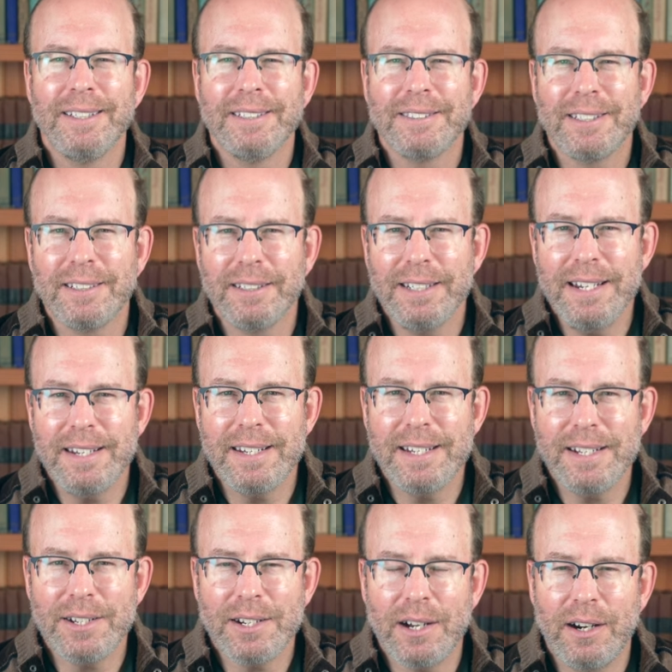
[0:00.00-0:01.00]
To lease
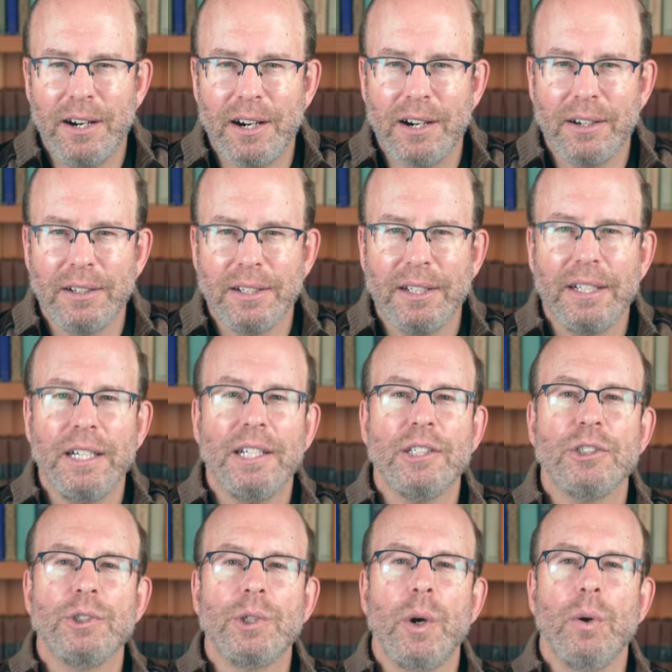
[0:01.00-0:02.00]
this car,
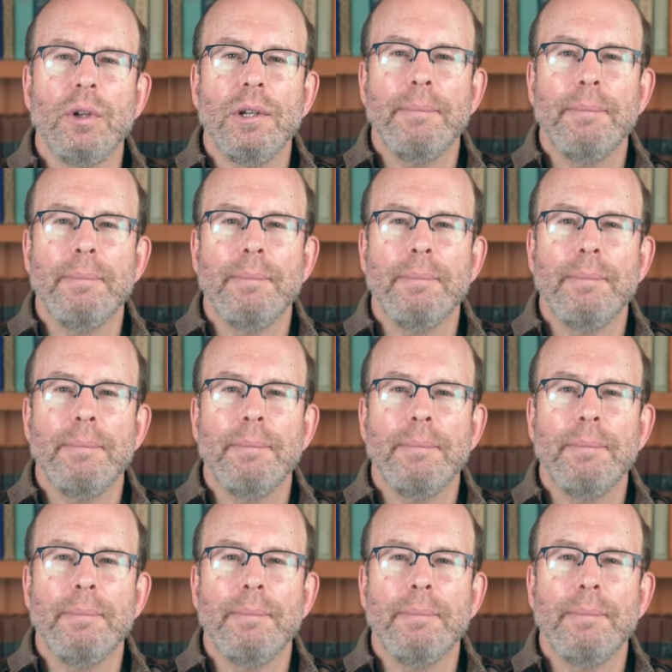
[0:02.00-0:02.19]
the total